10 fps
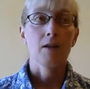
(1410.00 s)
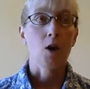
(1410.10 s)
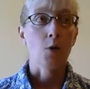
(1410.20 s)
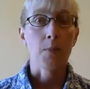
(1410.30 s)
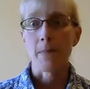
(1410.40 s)

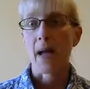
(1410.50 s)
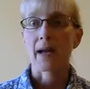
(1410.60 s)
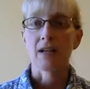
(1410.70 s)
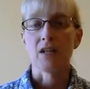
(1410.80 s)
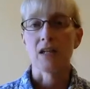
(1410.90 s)
You open the
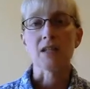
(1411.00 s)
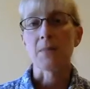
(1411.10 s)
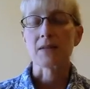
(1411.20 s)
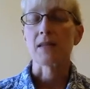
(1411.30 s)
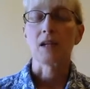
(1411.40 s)
package and it
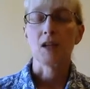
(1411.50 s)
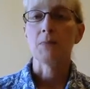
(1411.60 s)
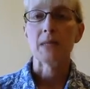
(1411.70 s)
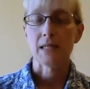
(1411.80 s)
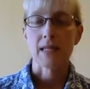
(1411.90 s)
smells like
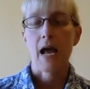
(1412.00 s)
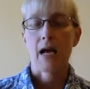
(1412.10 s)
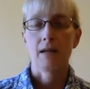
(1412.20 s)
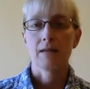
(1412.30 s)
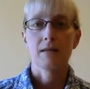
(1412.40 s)
human
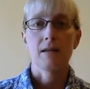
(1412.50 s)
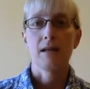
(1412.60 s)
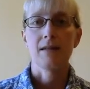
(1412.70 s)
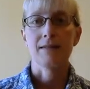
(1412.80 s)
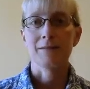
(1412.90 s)
snacks.
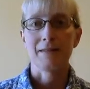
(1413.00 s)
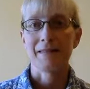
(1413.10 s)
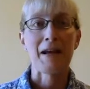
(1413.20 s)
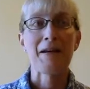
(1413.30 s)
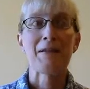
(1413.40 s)

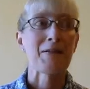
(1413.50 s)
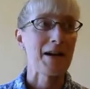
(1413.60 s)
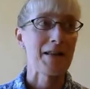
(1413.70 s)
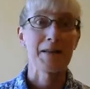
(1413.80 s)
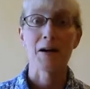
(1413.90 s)
They are
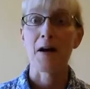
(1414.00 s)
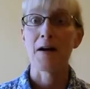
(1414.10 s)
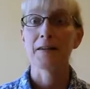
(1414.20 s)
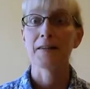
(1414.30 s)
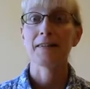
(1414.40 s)
great. The
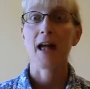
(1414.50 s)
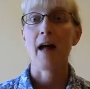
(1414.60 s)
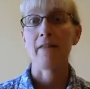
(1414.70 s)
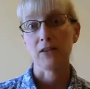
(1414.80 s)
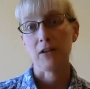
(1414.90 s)
dogs
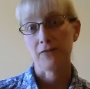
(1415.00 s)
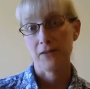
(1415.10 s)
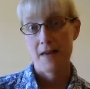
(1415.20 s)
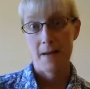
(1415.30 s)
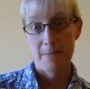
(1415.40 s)
have loved
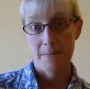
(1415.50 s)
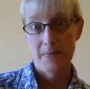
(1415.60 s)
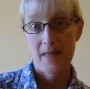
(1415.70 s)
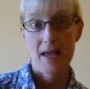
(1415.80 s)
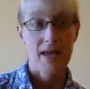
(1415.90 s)

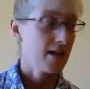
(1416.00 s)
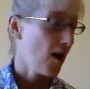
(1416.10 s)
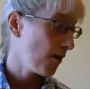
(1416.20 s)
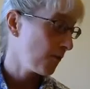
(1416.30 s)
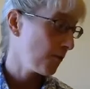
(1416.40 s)
them. They
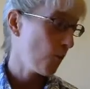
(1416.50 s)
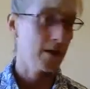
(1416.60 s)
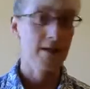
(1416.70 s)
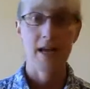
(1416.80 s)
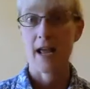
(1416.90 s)
got
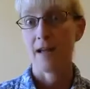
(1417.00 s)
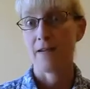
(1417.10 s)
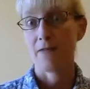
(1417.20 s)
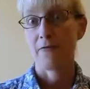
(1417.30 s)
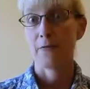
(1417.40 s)
one a
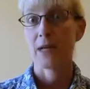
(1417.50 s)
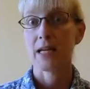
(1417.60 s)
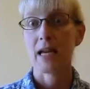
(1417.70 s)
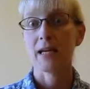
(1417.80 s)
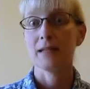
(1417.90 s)
day over the
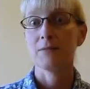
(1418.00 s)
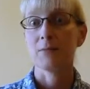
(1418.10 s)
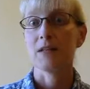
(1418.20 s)
weekend.